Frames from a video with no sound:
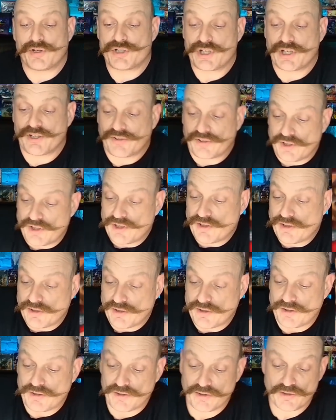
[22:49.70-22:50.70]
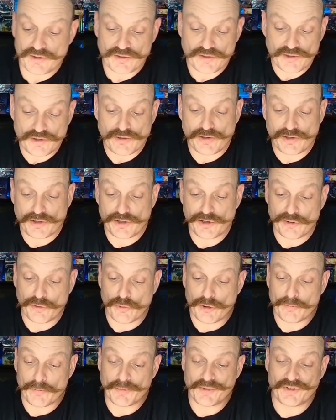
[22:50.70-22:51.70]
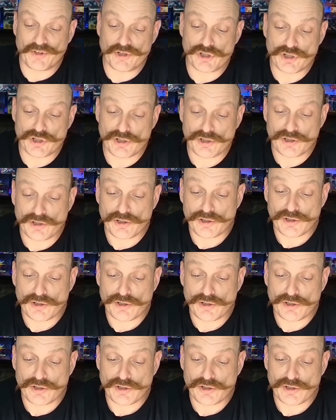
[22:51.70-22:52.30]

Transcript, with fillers: Jesse. You're in a good horn position.